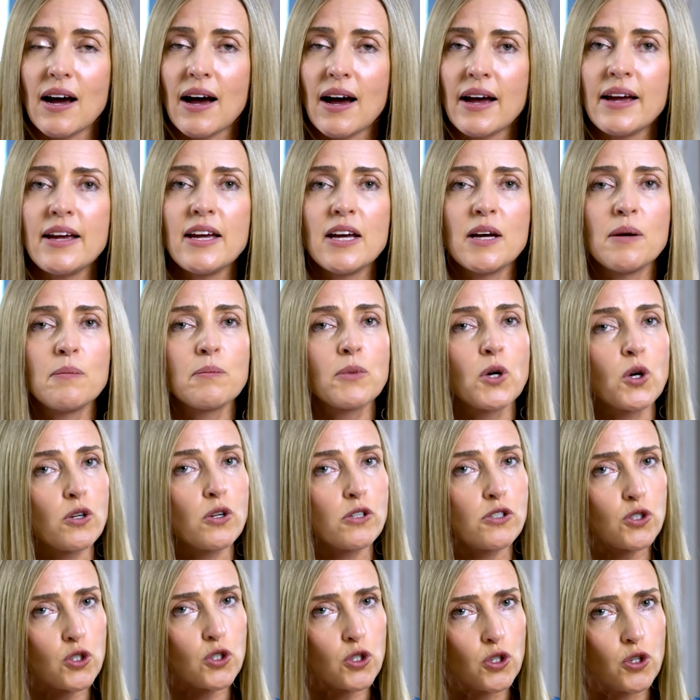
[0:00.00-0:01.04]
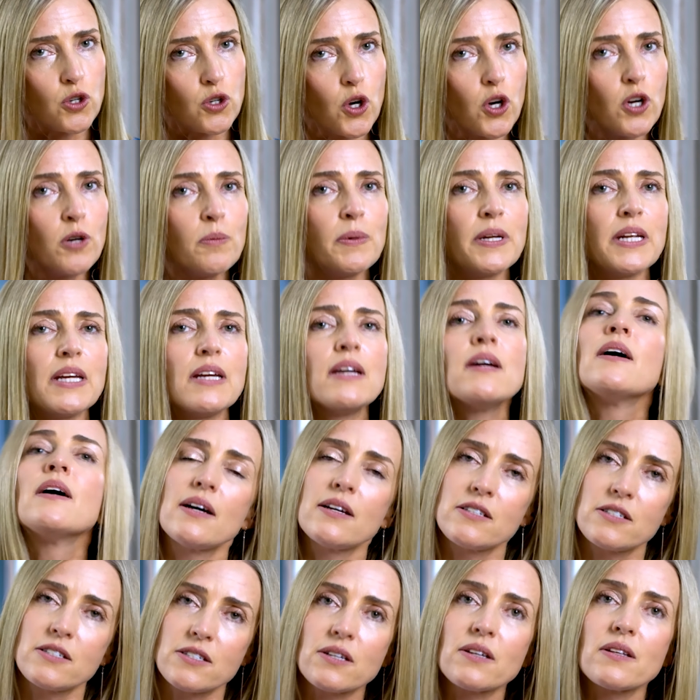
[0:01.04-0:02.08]
IM goes to nobody
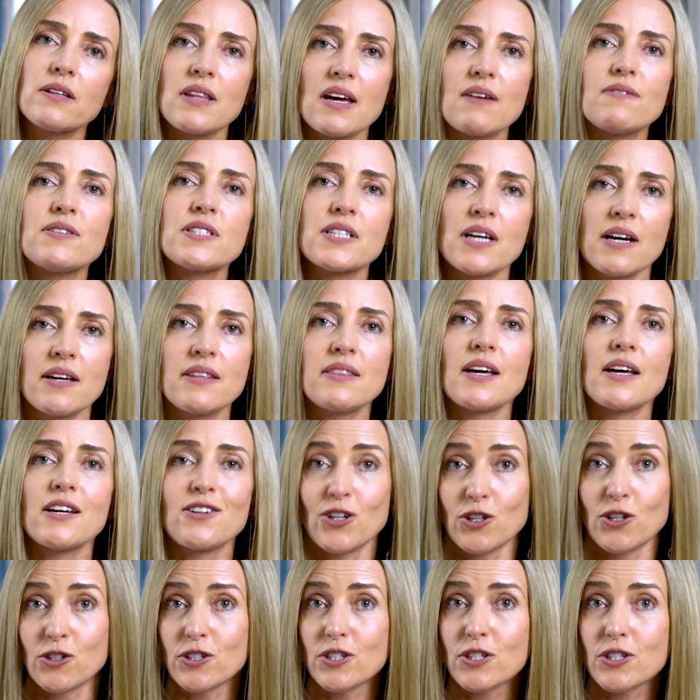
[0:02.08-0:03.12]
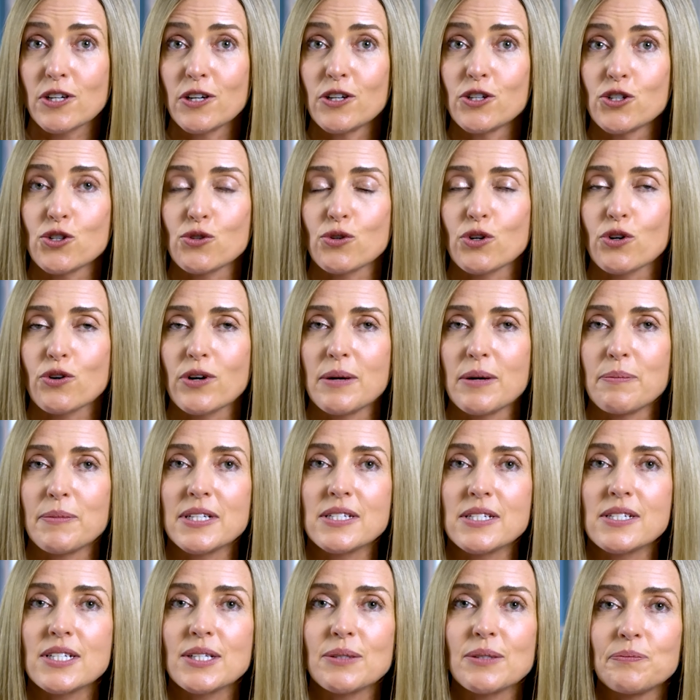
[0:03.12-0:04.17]
until they've signed that non-disclosure
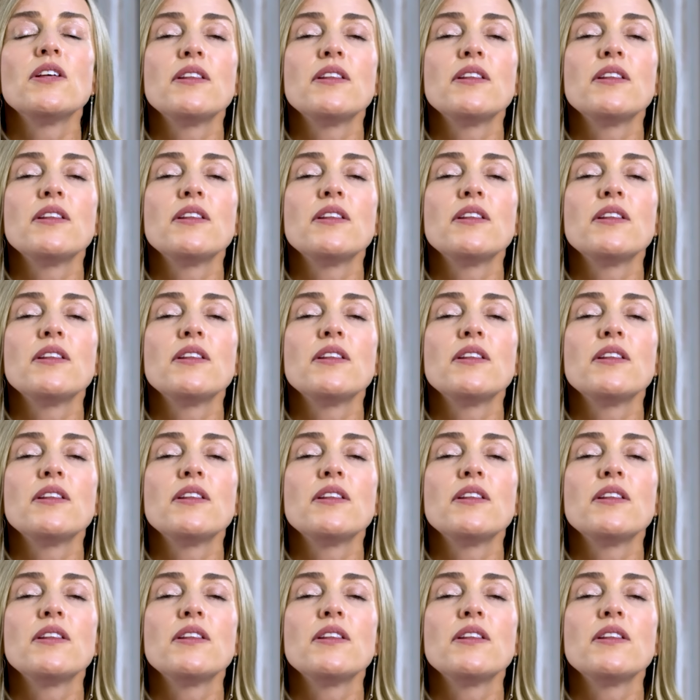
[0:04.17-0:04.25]
agreement.